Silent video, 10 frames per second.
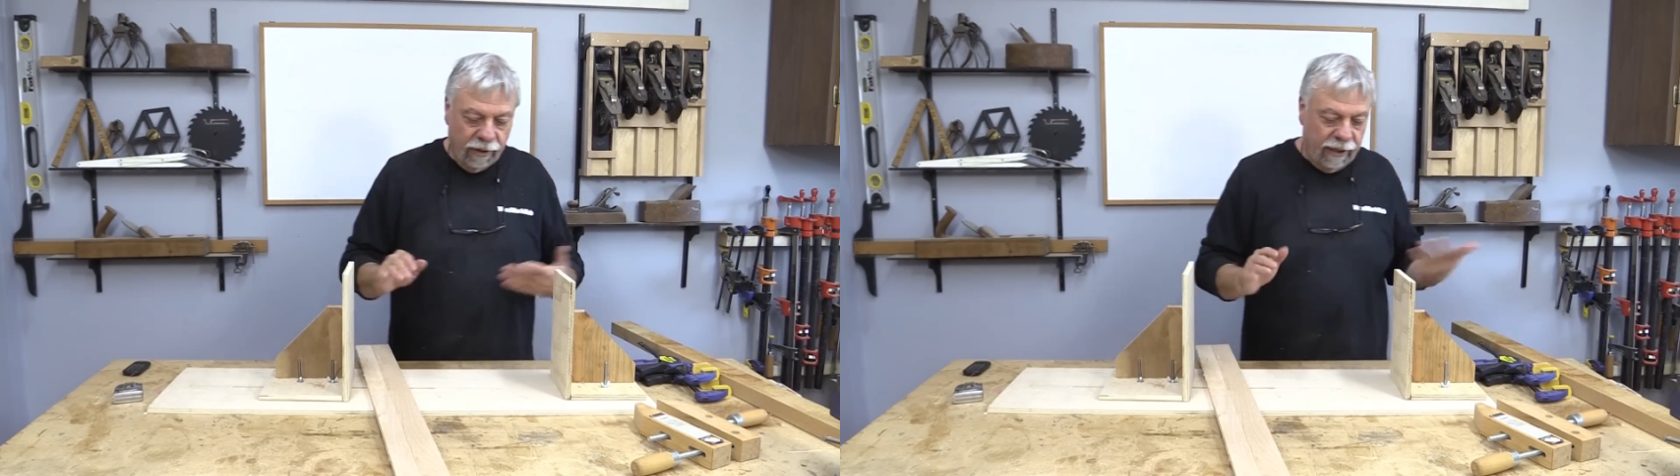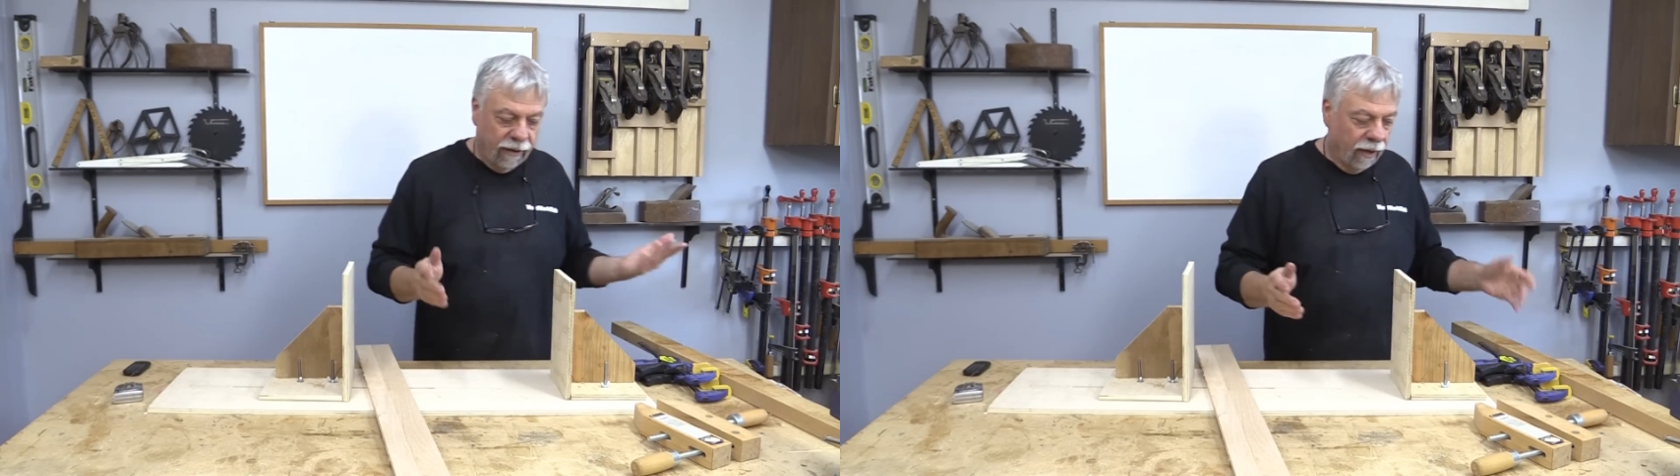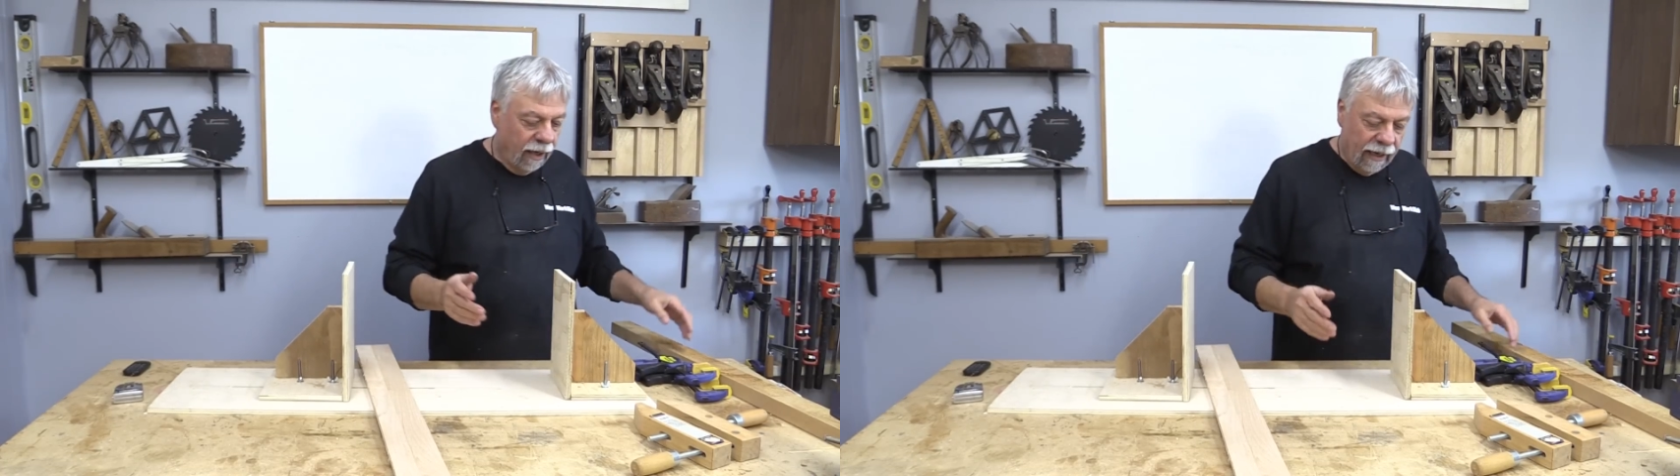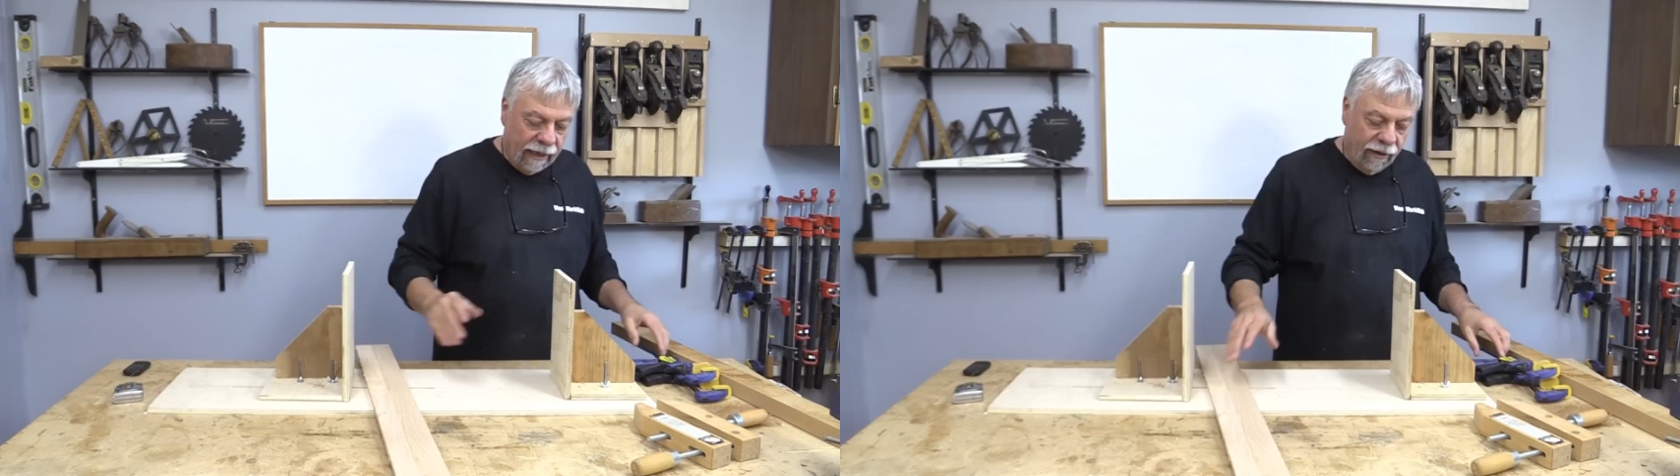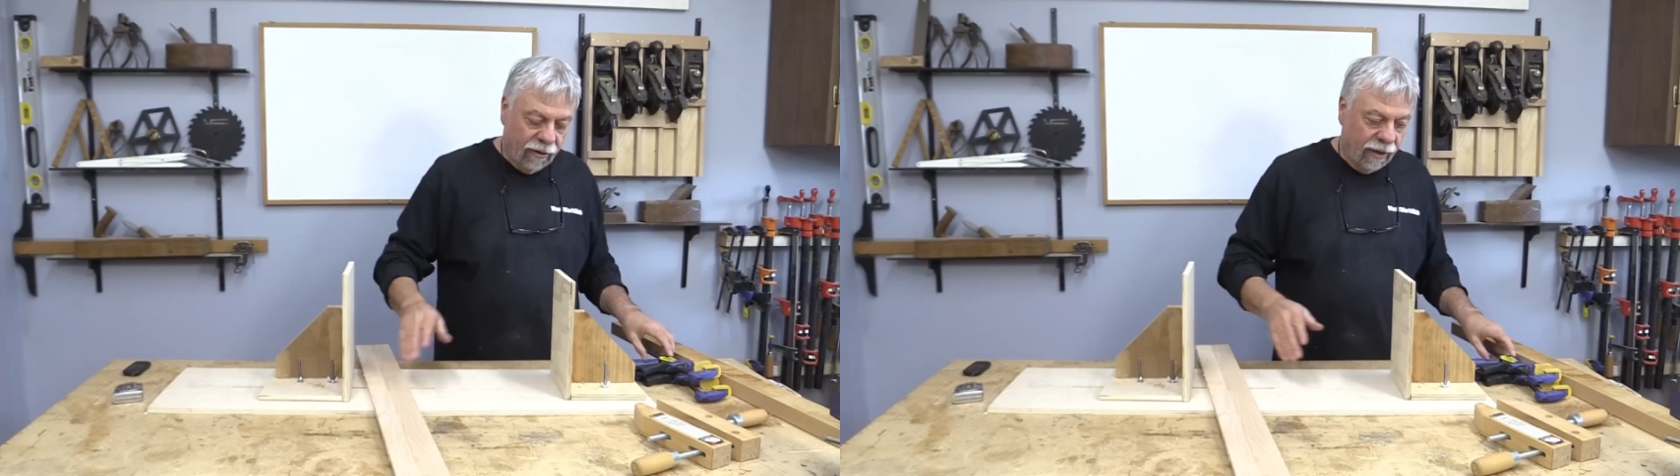here.
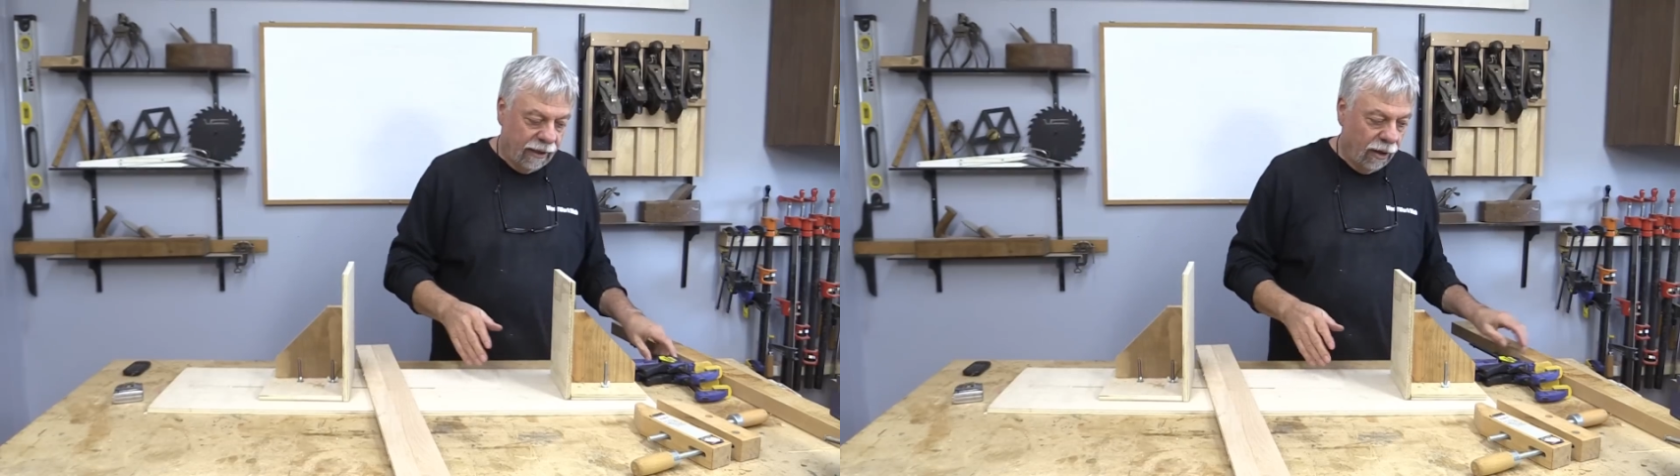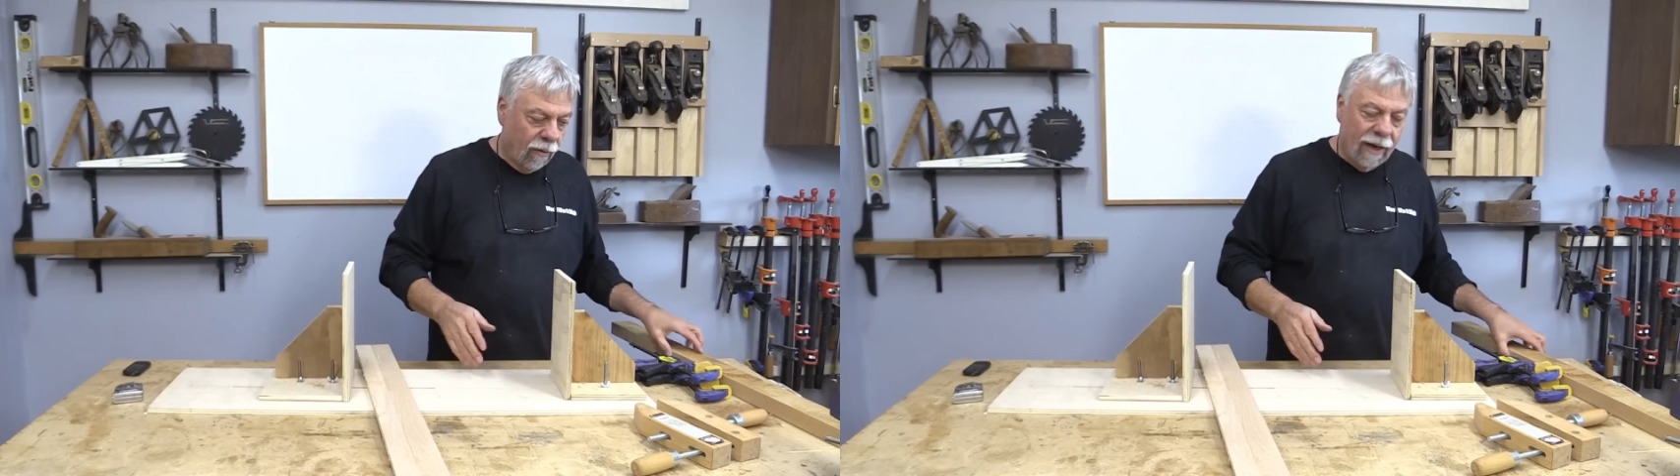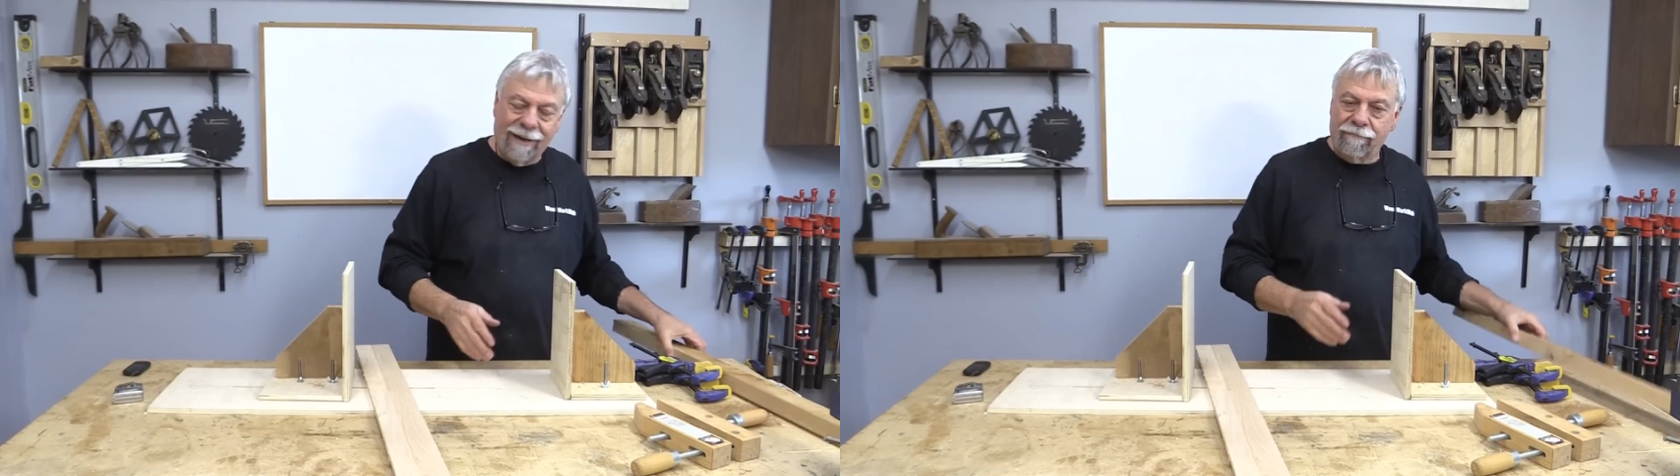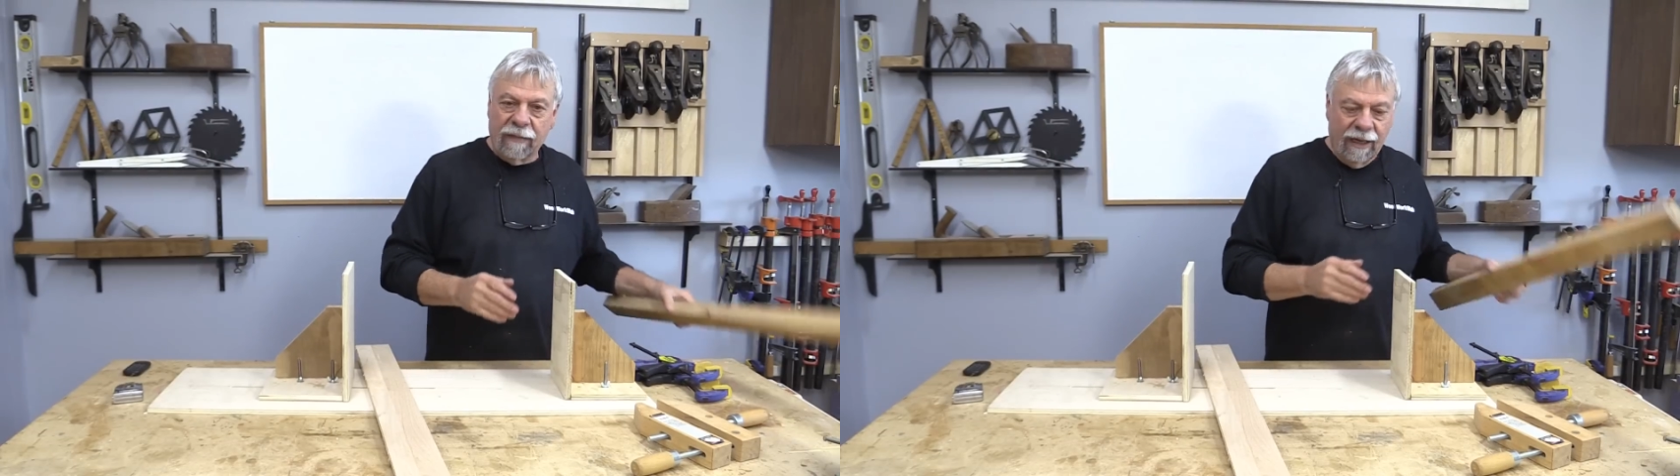And I thought, you know what,